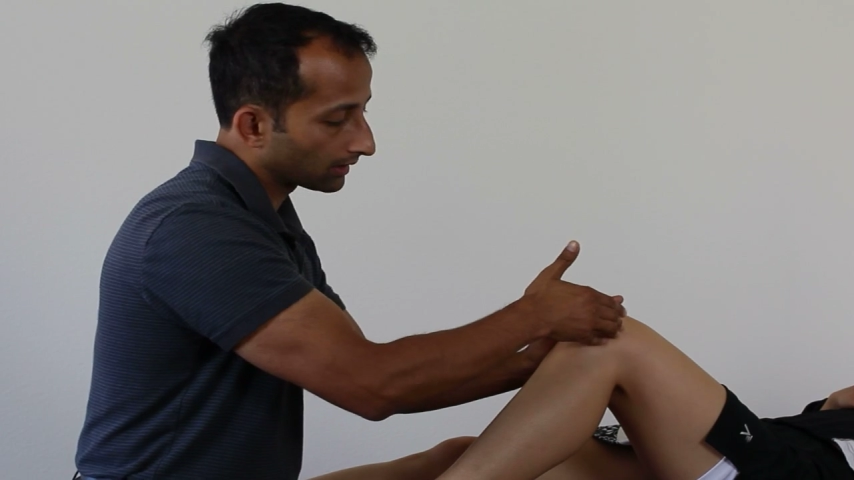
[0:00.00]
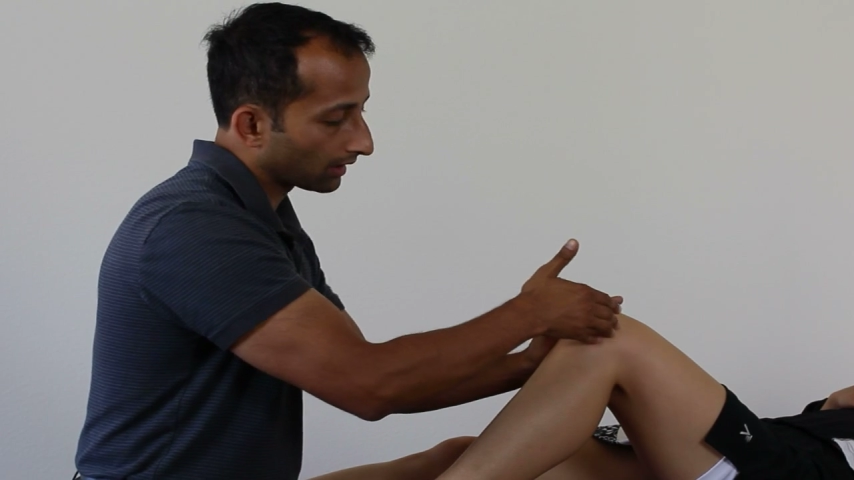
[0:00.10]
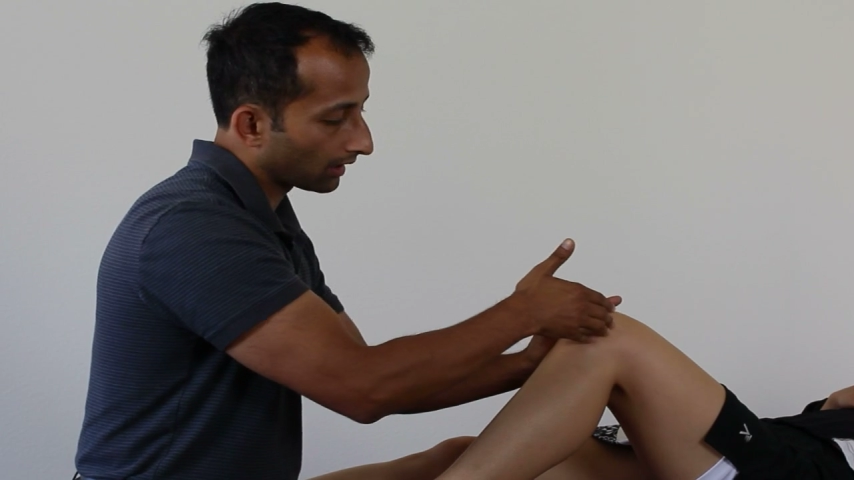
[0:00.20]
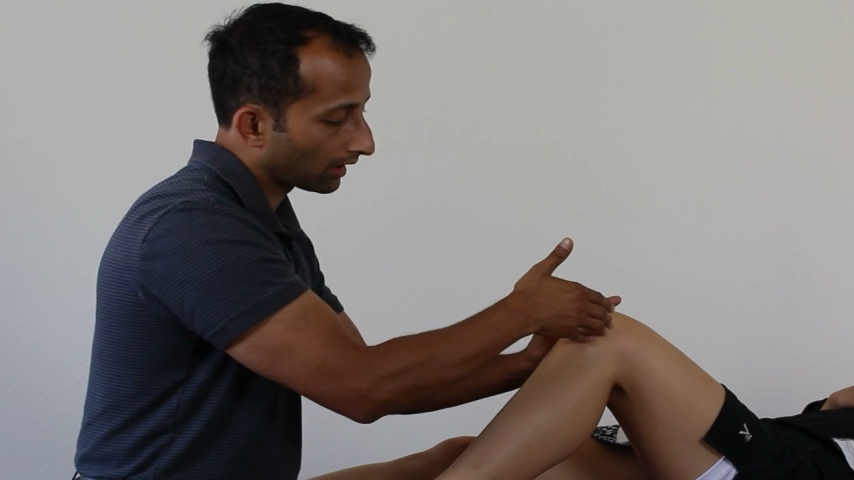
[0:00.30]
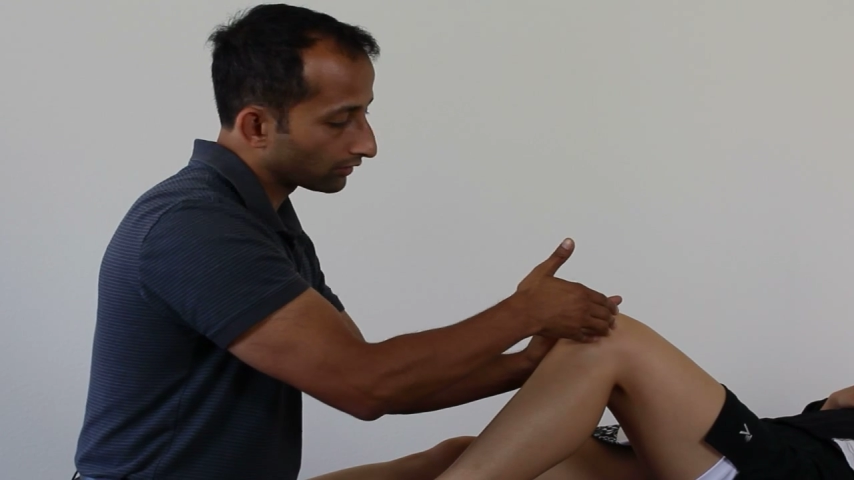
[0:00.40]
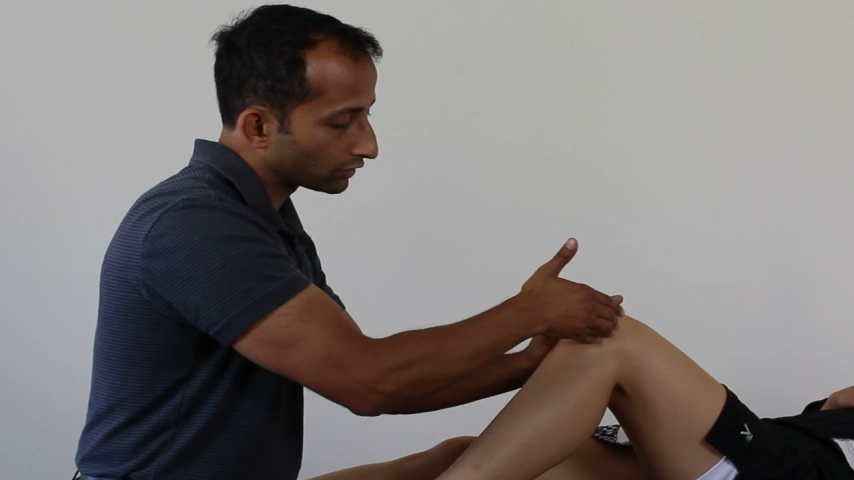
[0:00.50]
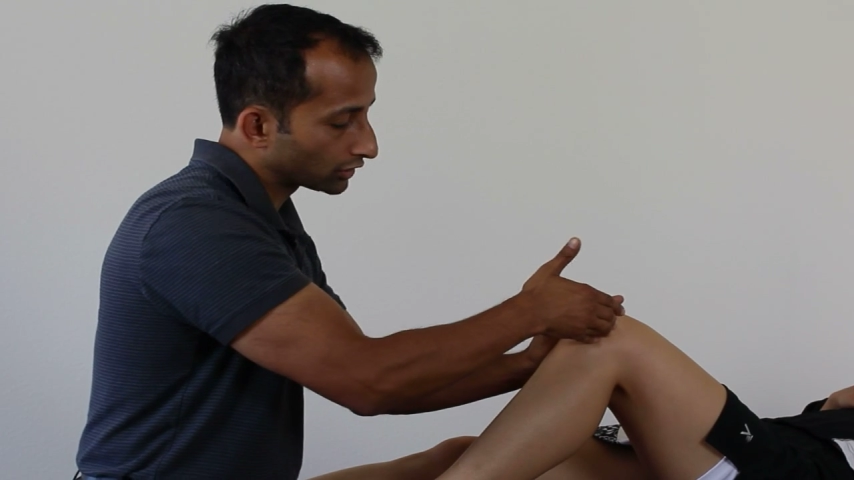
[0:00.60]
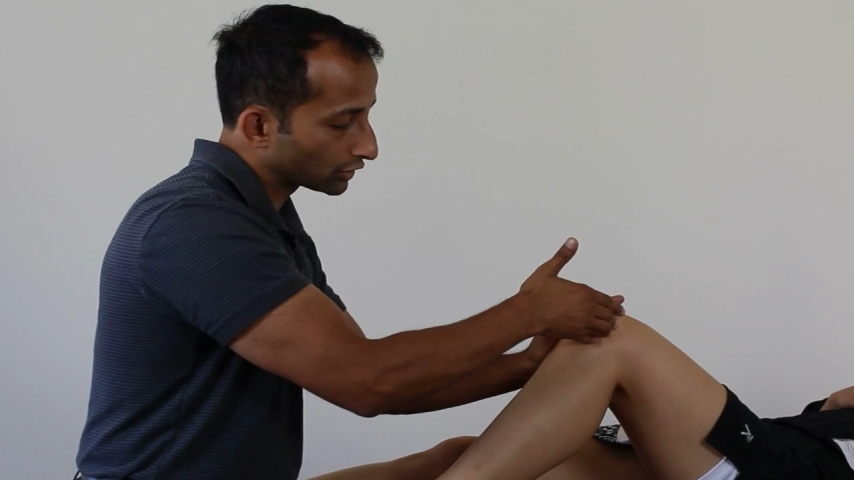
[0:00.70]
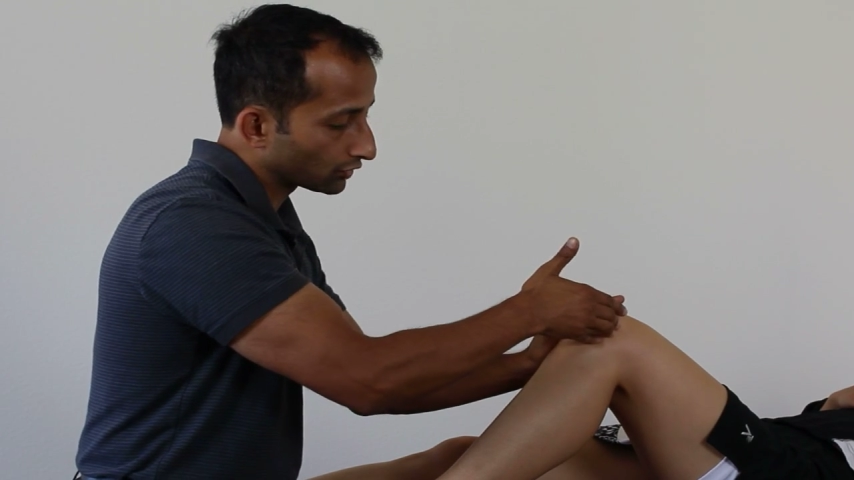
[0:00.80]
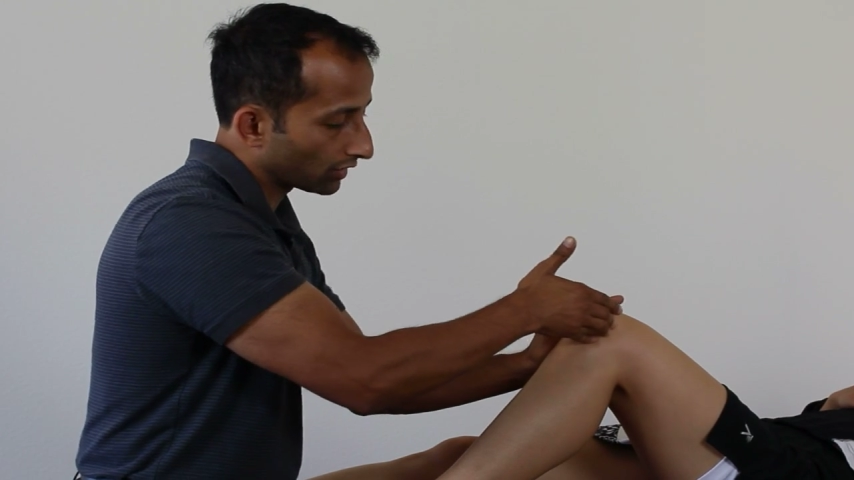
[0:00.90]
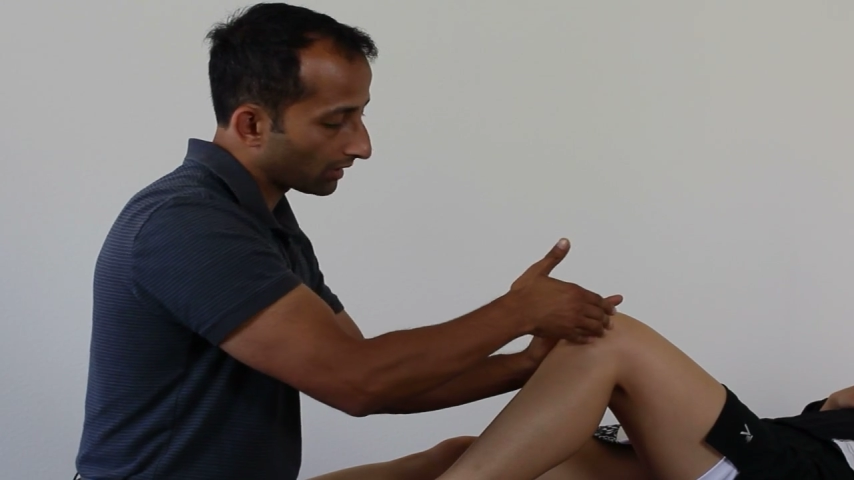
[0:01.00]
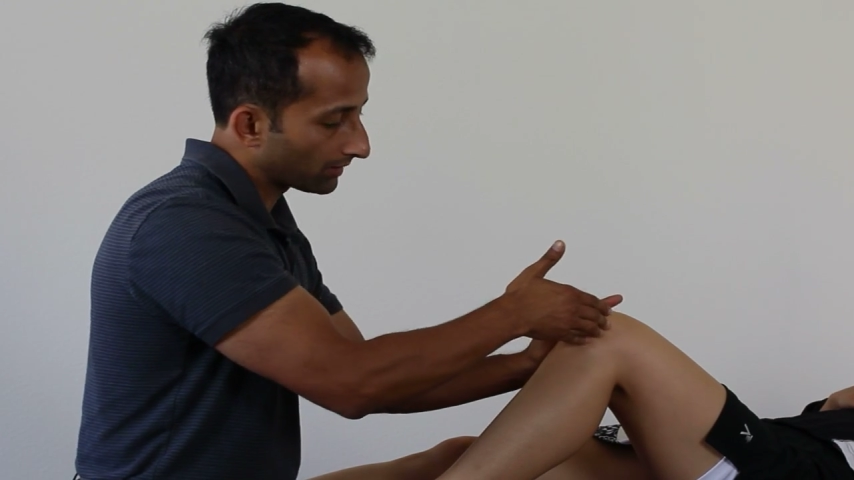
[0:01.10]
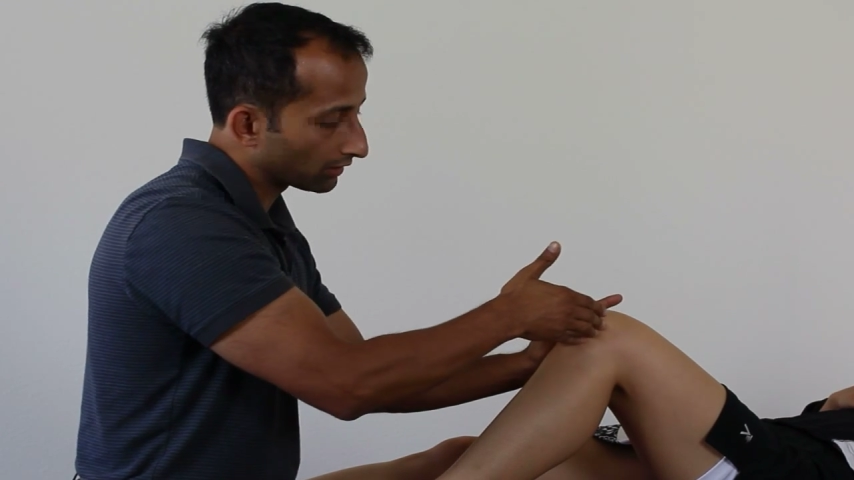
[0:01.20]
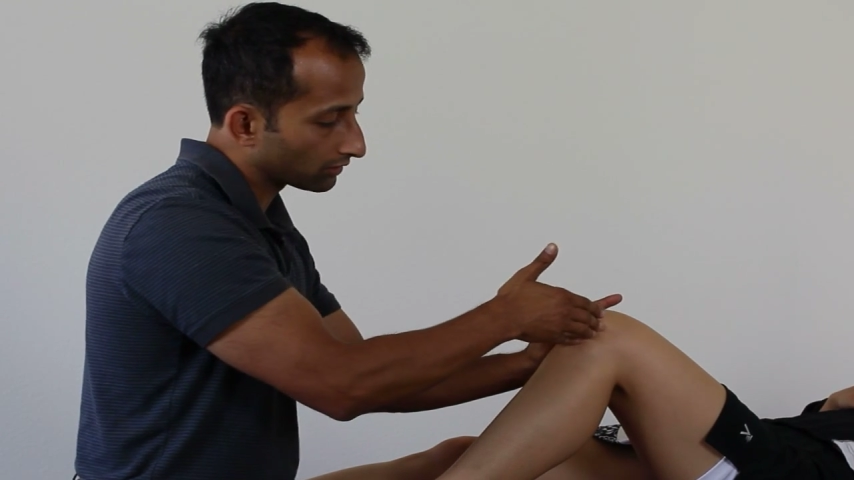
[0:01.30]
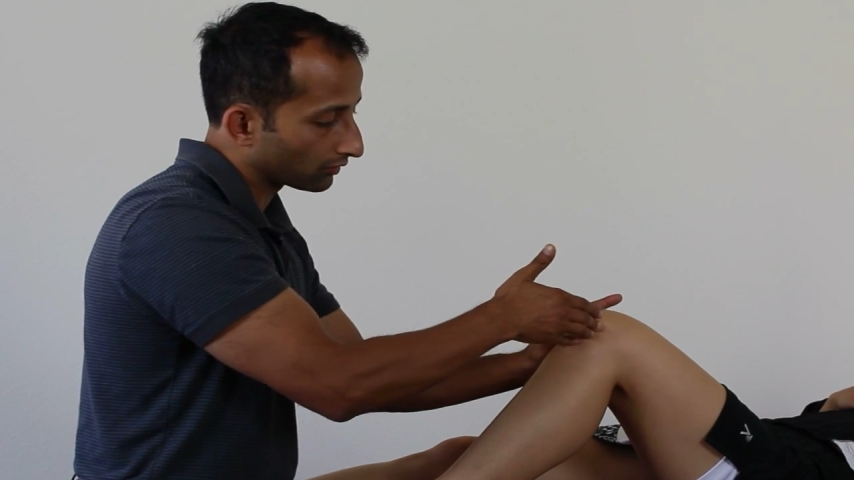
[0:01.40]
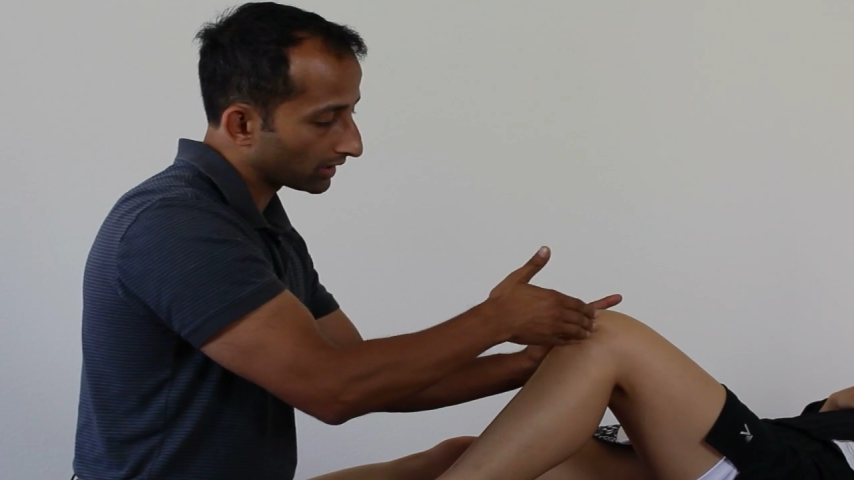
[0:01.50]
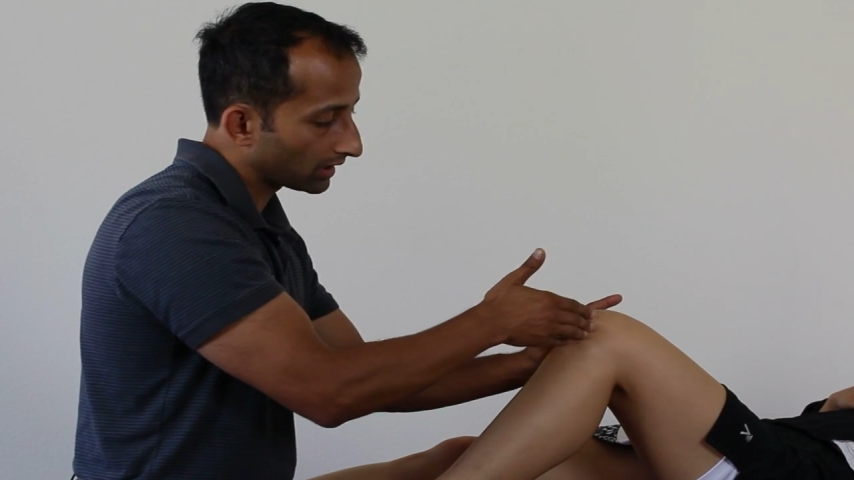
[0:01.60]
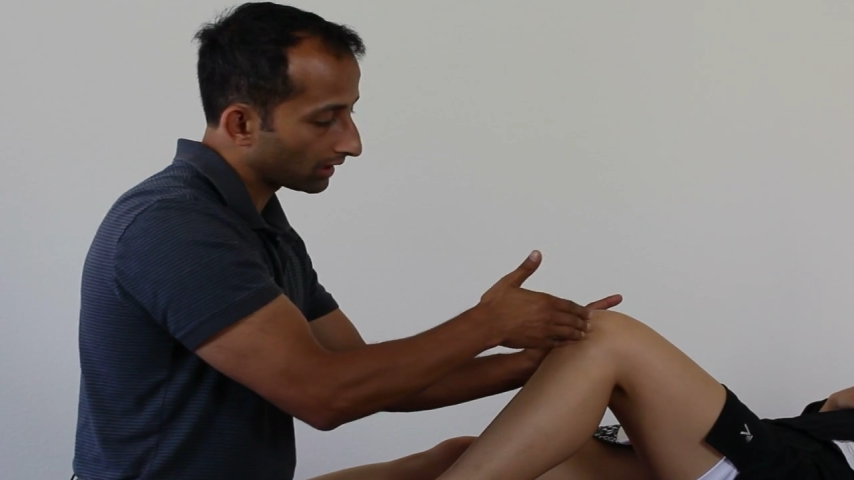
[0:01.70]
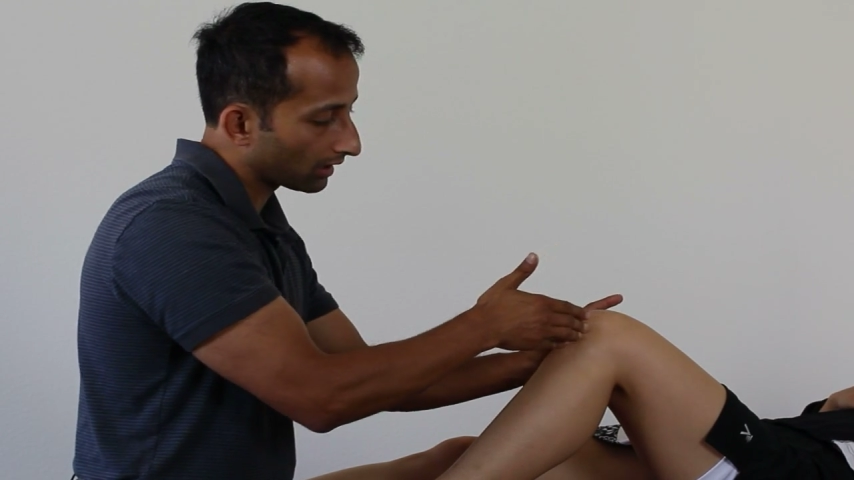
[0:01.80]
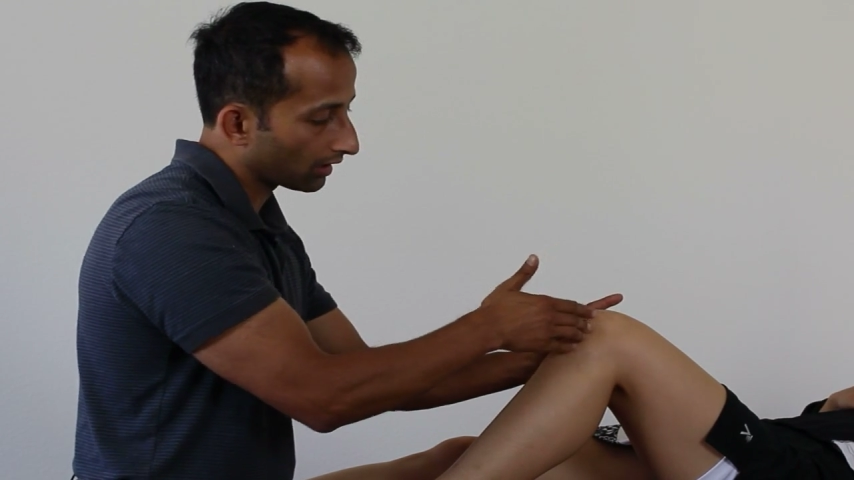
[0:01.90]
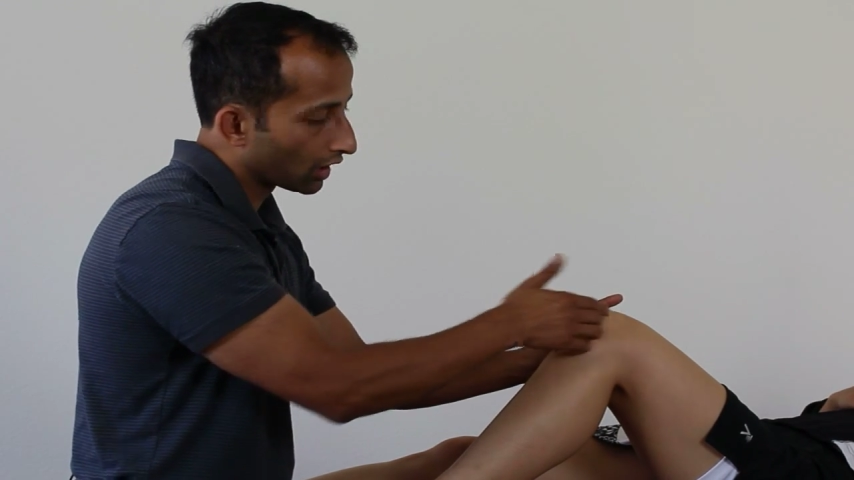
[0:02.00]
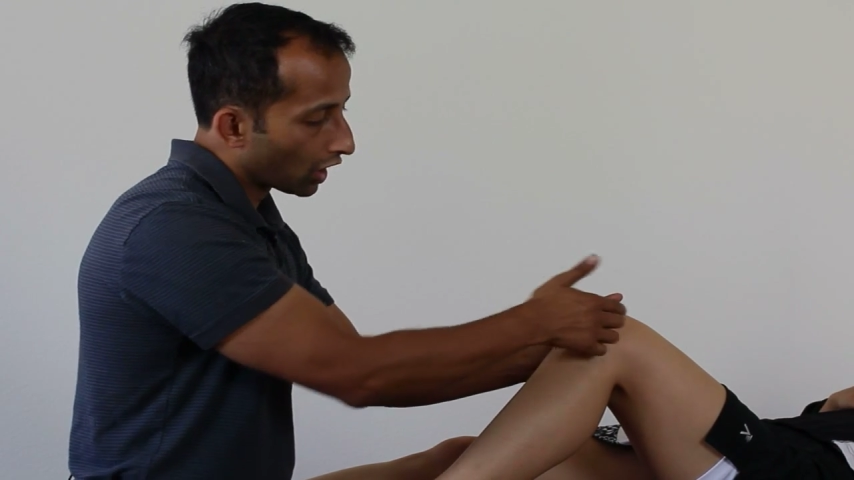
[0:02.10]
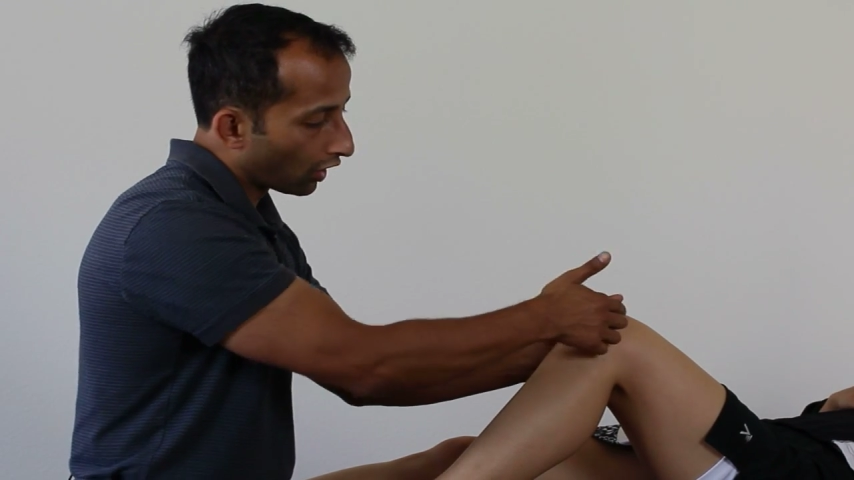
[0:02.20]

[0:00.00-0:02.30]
other tissue coming through here